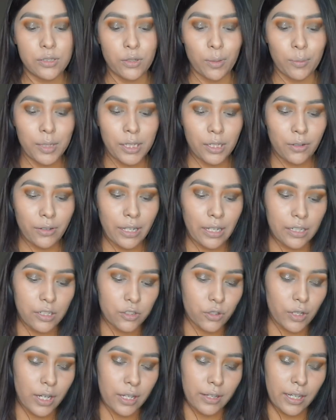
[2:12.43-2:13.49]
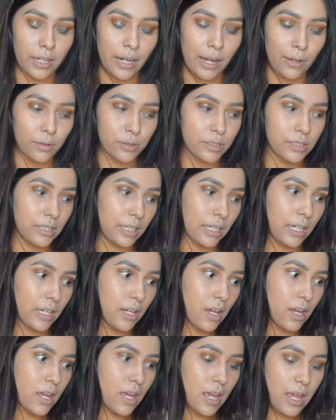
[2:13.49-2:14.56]
So I'm going to go ahead and try that out today.
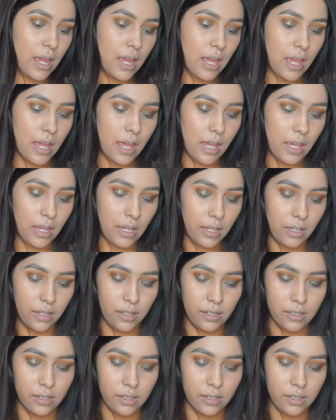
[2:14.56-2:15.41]
And